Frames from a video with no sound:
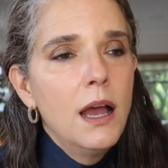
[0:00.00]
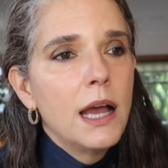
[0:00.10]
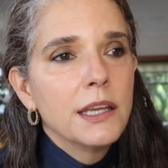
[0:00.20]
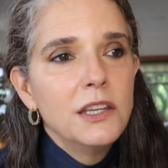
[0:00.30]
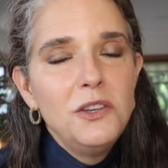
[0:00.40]

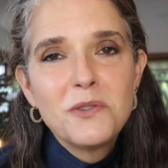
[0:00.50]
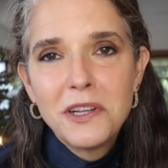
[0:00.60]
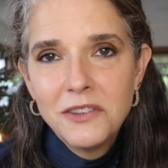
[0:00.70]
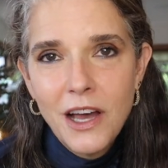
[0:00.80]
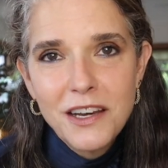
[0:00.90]
I can use a
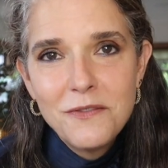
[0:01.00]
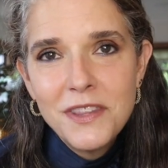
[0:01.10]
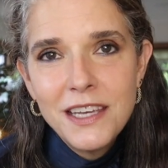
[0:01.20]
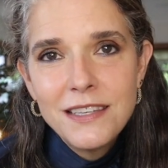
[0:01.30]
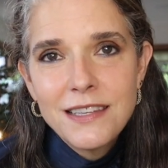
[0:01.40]
lot of
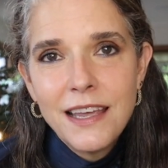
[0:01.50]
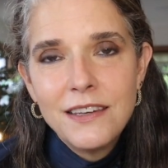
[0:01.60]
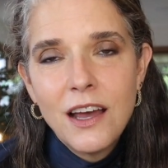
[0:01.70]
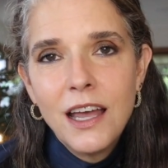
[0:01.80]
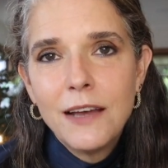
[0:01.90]
this
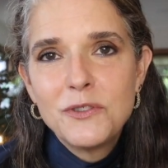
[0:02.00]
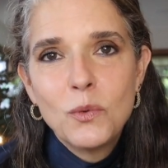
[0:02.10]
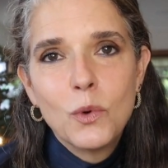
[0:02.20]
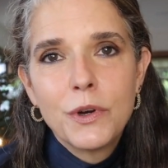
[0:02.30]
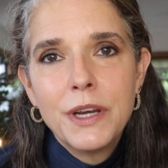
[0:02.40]
and not have to
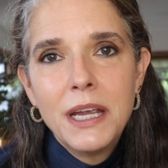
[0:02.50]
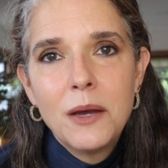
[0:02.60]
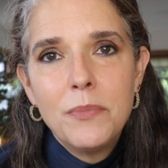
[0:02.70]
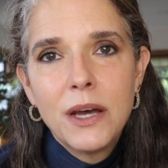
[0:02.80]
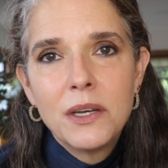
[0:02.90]
worry
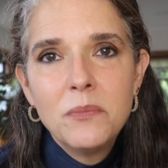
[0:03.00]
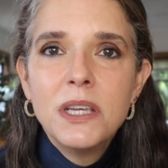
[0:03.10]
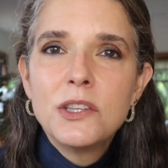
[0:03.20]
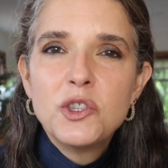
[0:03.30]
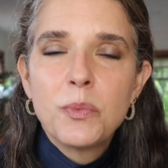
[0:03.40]
about it
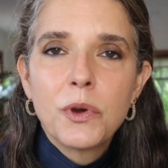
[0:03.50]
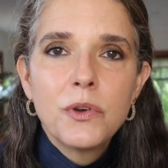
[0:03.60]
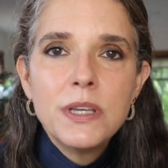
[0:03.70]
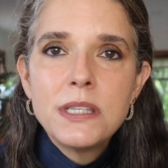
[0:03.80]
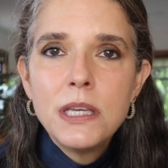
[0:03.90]
being super
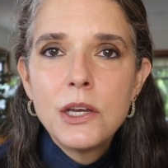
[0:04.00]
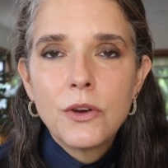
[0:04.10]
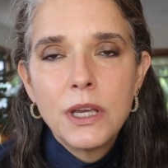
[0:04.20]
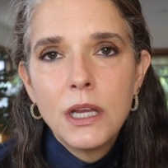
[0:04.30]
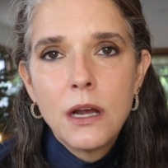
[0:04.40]
greasy or
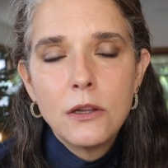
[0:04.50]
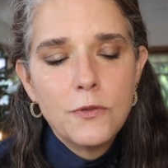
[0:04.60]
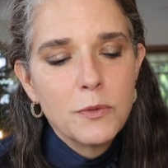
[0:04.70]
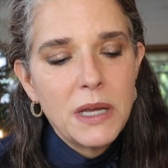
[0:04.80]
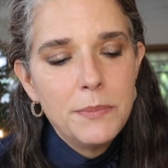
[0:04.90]
getting all
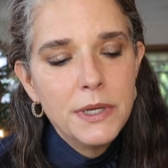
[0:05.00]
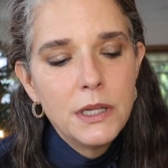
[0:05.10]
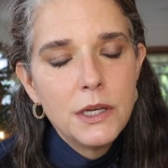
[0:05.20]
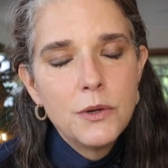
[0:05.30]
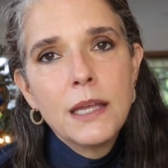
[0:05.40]
over my
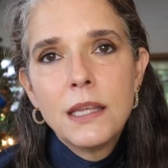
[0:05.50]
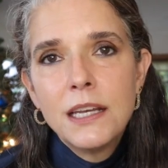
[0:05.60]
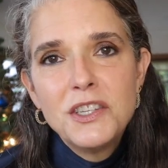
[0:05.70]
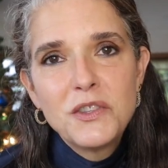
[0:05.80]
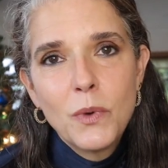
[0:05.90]
pillow. And then
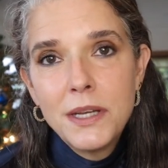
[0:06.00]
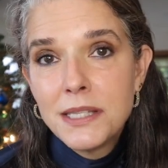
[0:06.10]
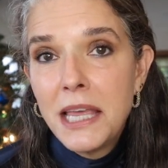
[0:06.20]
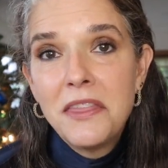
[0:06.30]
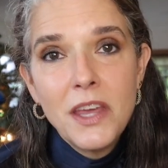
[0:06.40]
I just wanna
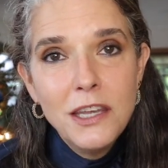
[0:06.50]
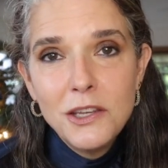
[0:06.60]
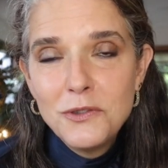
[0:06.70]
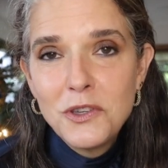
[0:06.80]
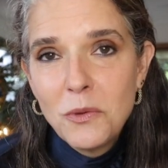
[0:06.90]
say thank
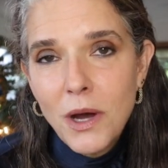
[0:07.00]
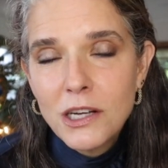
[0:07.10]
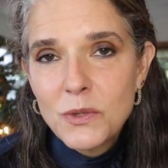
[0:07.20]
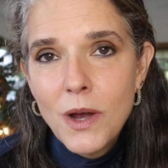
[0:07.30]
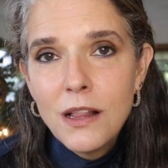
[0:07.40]
you to the
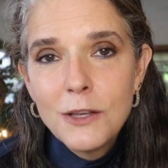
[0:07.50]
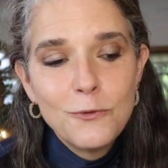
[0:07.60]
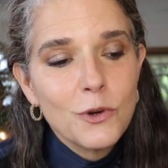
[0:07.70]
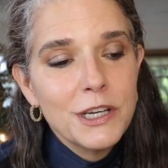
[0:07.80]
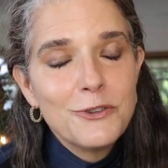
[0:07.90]
Boxwalla
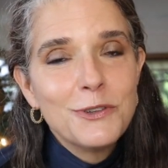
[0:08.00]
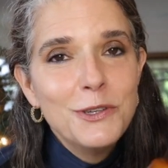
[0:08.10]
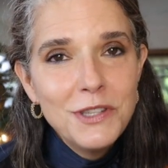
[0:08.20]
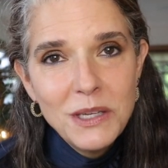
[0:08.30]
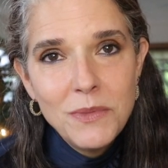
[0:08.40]
for
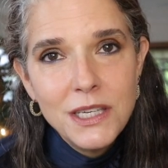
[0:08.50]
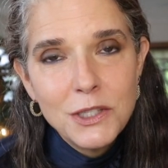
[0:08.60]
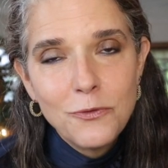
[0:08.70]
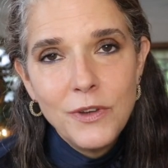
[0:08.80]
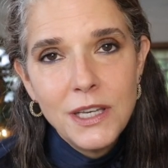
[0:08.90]
introducing me
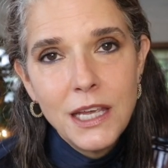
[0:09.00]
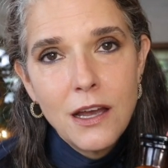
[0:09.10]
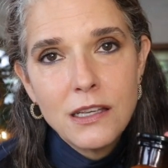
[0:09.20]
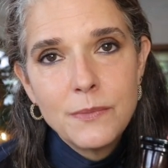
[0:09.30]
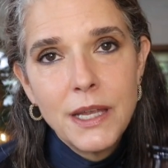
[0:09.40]
to Fine
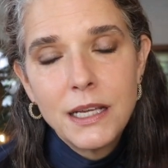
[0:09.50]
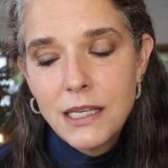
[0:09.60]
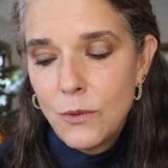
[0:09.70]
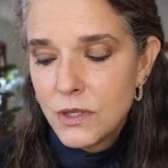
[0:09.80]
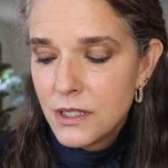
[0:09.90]
Cosmetics.
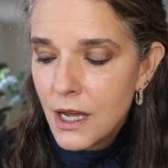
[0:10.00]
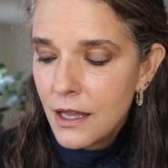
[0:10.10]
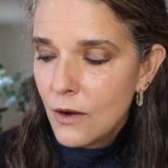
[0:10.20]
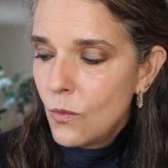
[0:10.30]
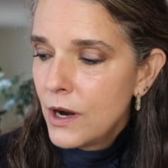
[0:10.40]
I was
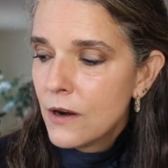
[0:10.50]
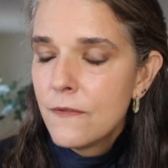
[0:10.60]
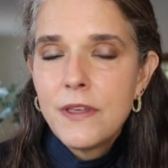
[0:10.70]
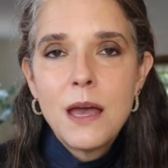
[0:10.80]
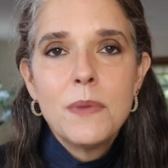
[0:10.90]
not aware
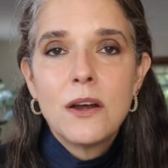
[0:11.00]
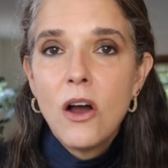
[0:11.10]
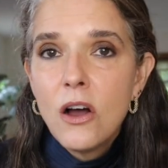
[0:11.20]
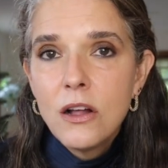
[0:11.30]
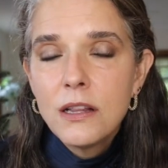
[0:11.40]
of them at
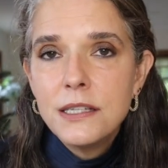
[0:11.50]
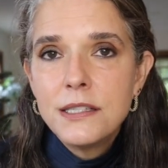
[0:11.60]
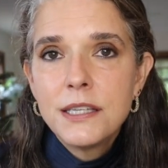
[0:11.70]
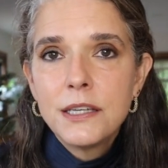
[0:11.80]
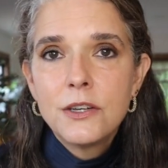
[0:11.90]
all
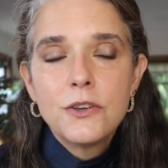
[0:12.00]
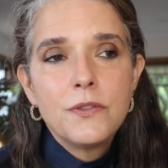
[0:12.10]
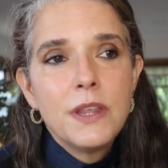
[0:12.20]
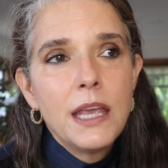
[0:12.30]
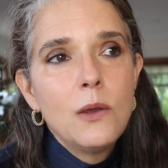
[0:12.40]
until
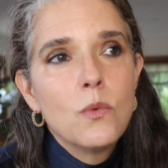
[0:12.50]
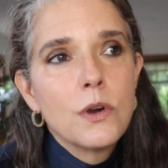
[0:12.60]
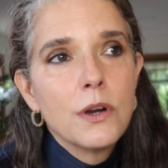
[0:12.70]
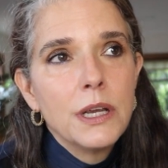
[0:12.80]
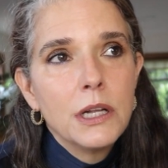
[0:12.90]
they
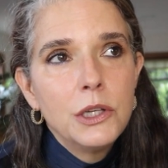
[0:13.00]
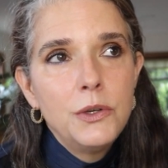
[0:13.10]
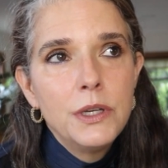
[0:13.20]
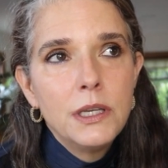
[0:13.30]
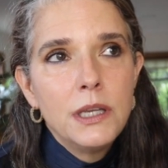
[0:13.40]
were
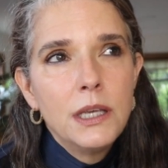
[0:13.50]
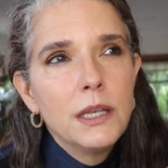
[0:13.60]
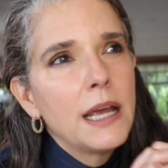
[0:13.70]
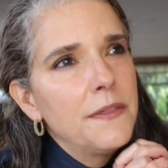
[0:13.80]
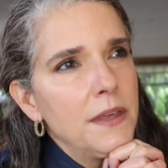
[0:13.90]
included
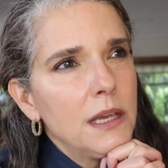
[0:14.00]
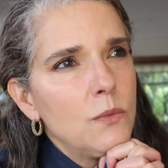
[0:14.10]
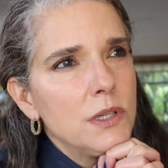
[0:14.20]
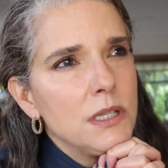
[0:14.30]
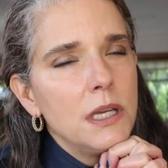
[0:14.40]
in, I think it
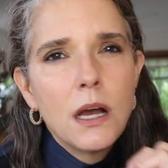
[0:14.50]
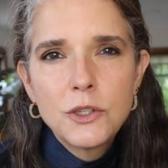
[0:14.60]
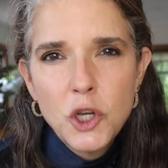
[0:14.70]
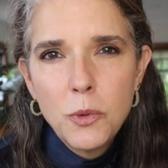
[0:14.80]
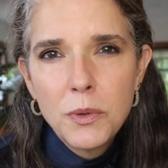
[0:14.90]
was the
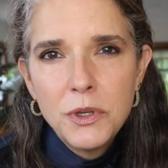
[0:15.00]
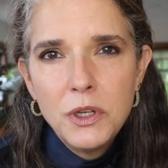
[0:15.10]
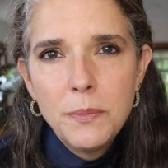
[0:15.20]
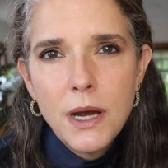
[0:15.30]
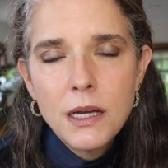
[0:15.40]
October
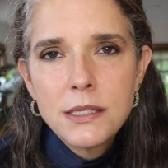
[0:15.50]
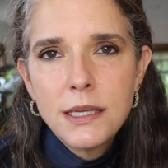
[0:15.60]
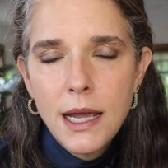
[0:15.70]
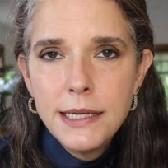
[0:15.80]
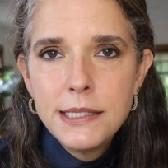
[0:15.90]
Beauty Box
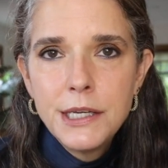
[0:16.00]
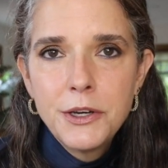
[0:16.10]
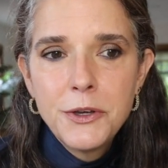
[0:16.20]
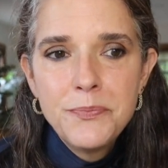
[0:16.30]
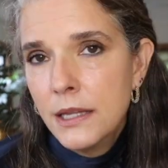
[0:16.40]
and Eye
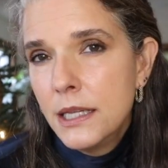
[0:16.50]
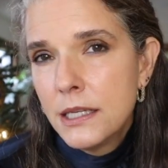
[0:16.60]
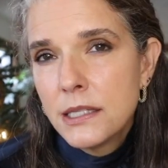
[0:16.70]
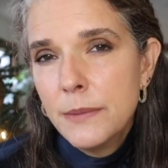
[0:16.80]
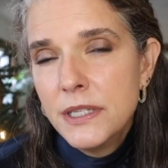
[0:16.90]
Serum. And then
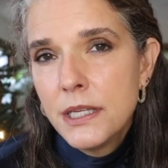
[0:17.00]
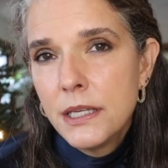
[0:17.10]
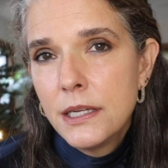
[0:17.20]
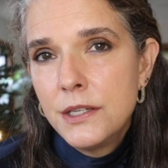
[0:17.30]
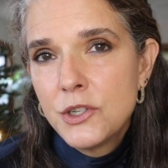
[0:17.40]
this
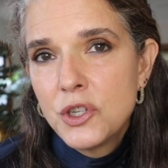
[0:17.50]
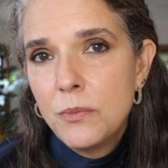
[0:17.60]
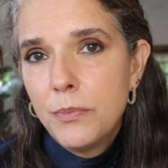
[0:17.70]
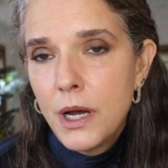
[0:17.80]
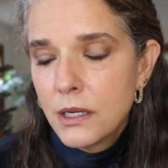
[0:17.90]
limited
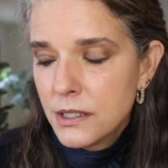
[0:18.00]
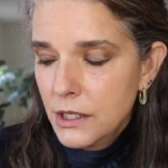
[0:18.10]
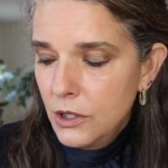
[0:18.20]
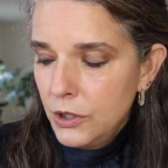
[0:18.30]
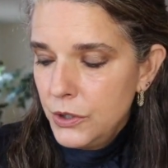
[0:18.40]
edition box
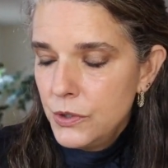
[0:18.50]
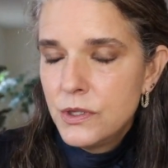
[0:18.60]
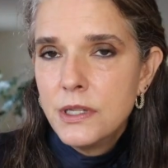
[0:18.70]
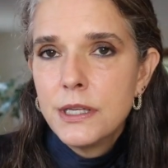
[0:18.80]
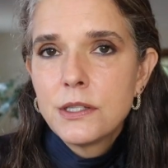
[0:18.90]

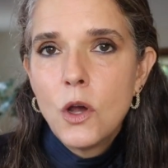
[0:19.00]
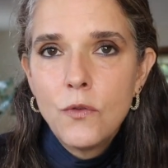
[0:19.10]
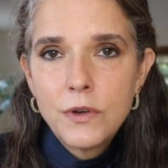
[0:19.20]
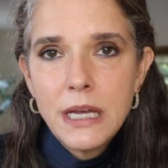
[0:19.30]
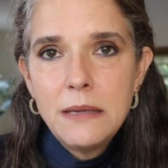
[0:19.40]
includes this
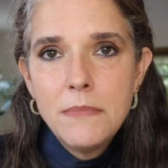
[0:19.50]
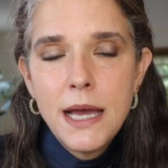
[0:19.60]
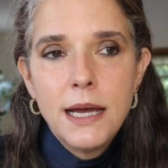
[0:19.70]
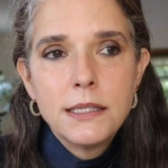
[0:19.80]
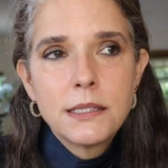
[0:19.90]
overnight
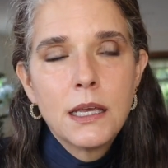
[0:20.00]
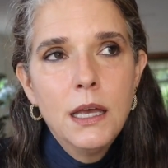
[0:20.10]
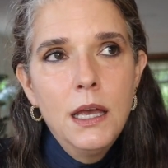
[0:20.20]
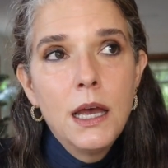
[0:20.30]
mask,